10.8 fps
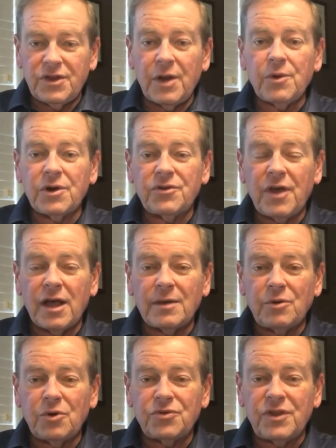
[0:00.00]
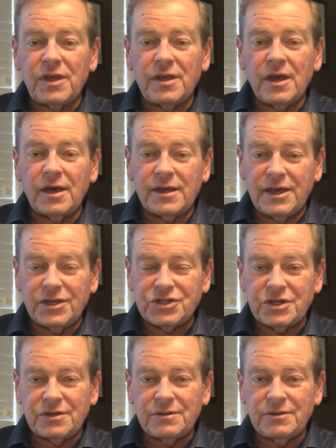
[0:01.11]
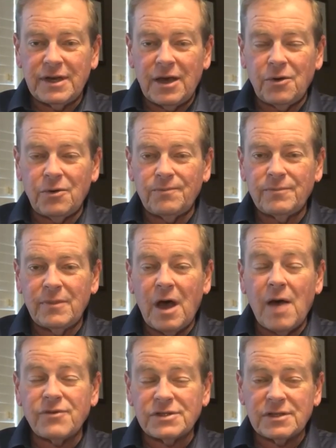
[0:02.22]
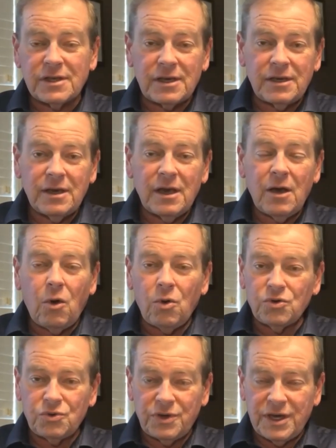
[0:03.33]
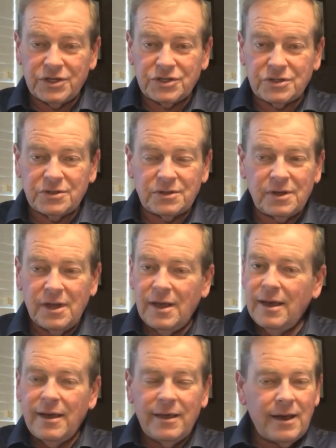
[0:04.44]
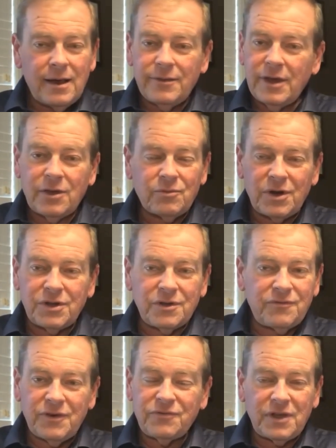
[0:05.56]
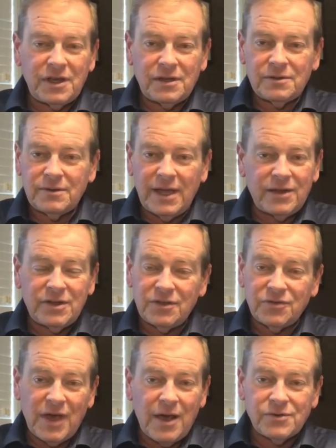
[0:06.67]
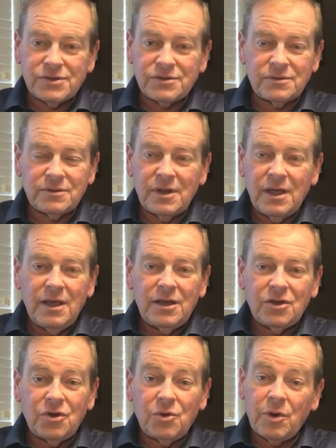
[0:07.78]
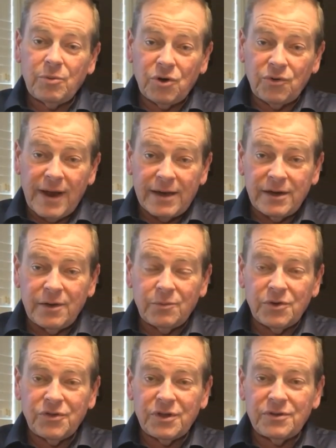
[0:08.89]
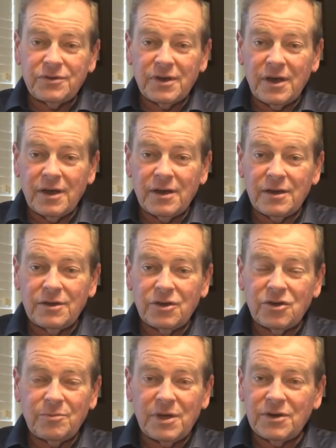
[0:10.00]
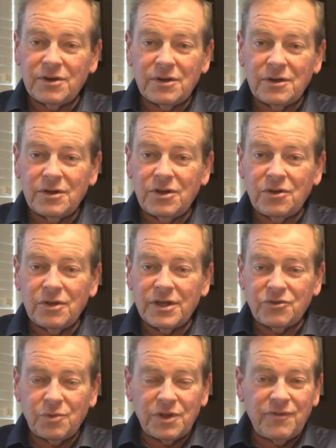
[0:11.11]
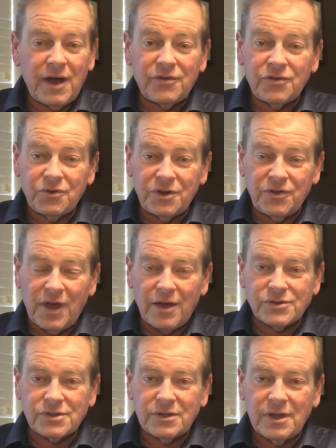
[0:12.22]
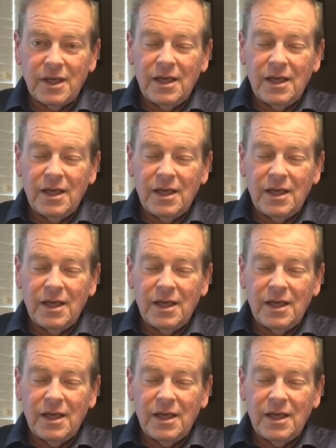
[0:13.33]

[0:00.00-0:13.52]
Today we're going to talk about the kitchen. Now, obviously, a whole new kitchen, they can run you 15, 18,000. You want to put granite in with it, you could be into, like 25, 30,000.